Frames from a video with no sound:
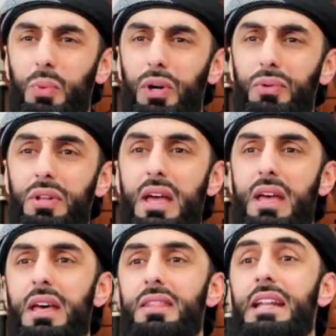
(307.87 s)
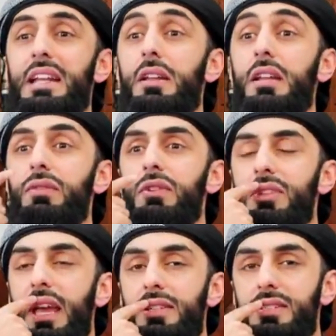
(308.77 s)
world and they didn't even
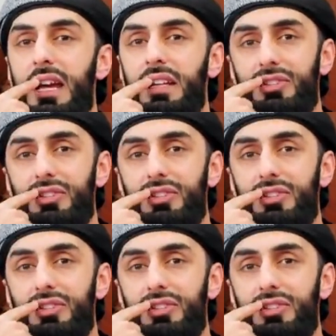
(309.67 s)
taste